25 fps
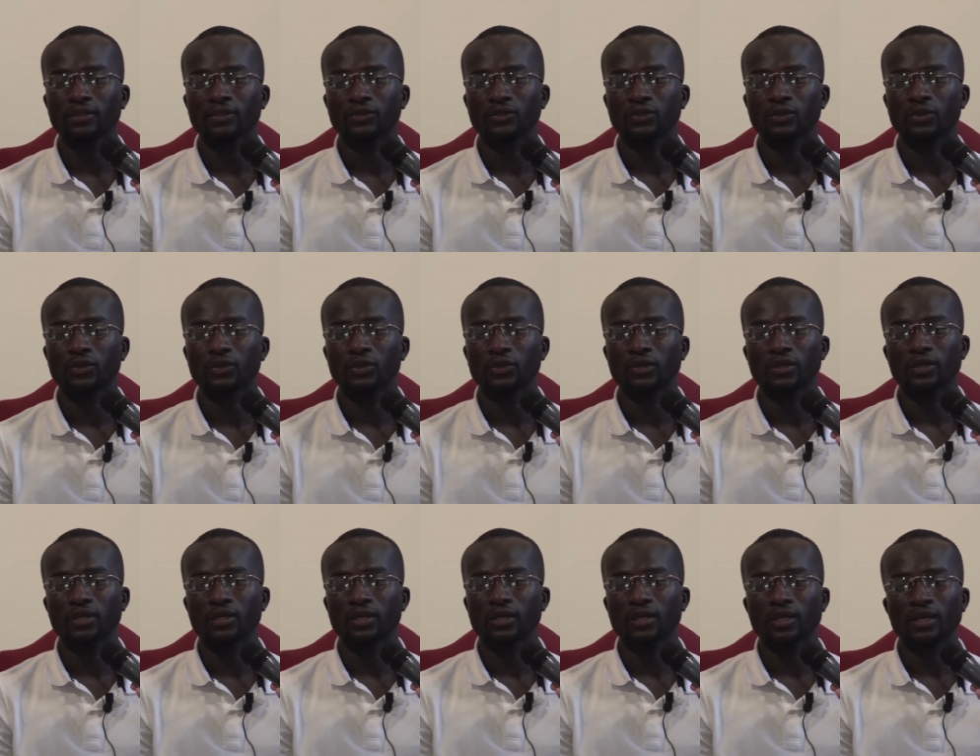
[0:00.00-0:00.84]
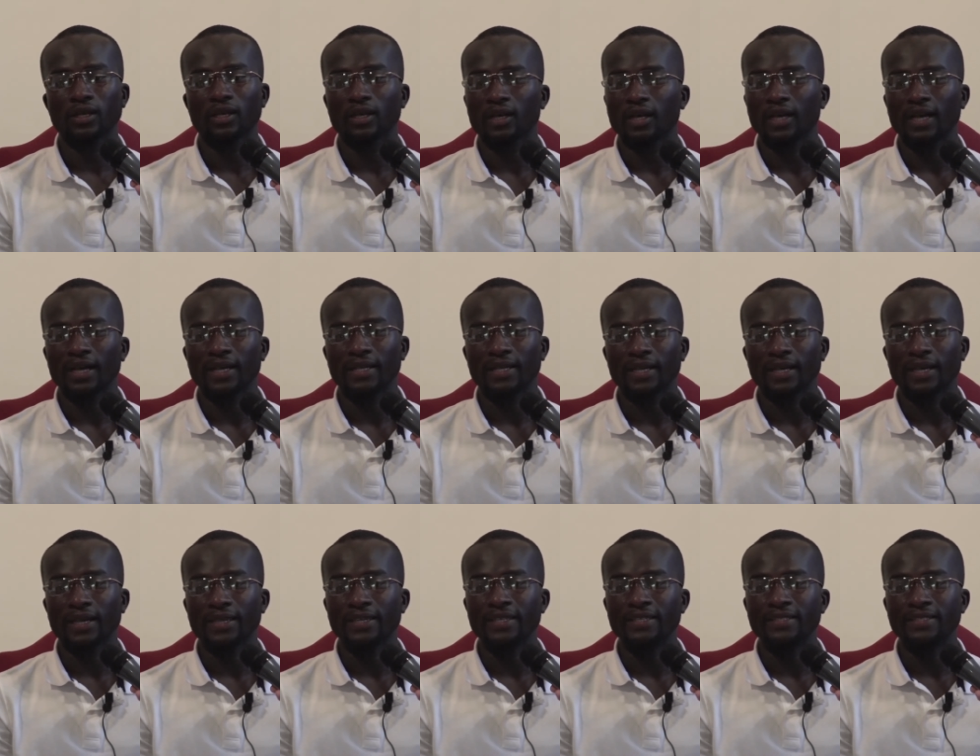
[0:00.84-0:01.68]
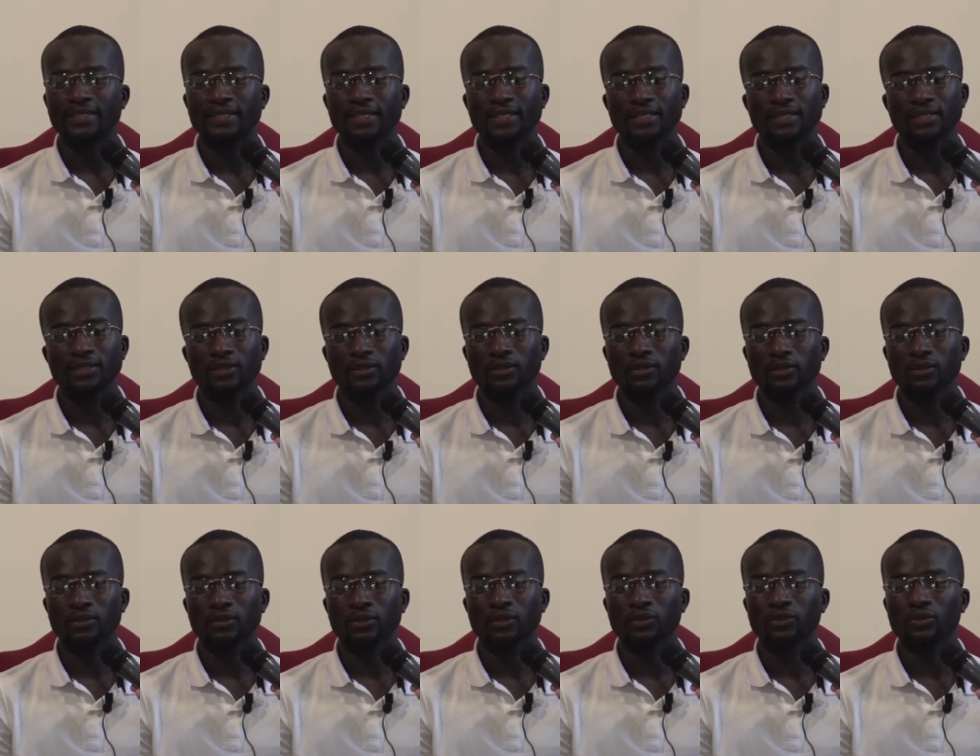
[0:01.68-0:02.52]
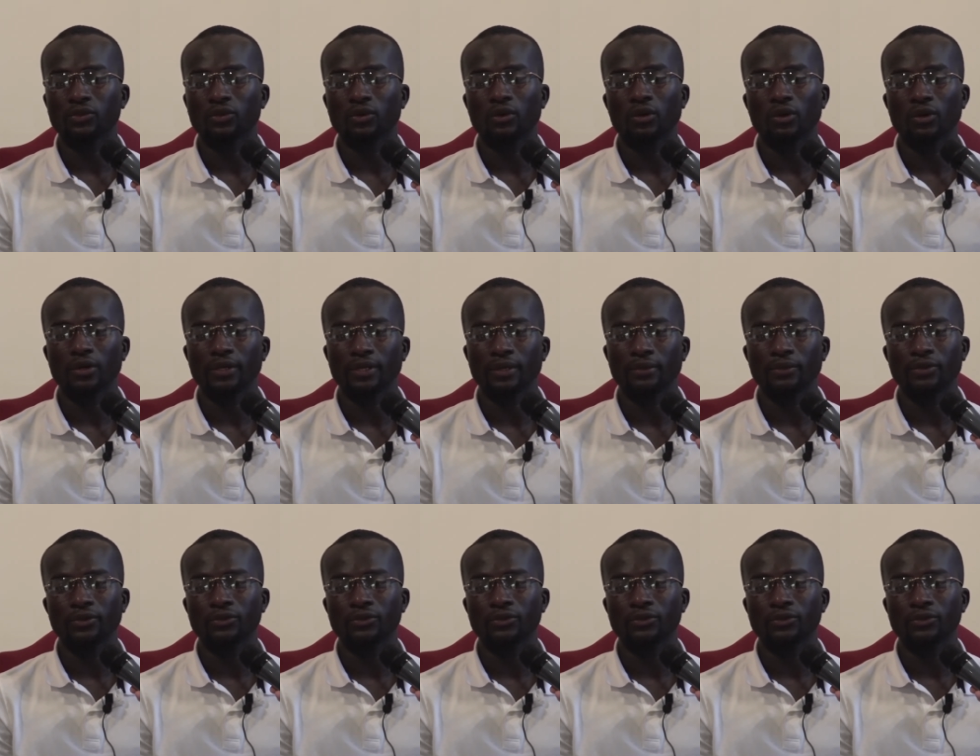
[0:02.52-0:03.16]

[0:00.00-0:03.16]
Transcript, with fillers: So I, I insist not to call them,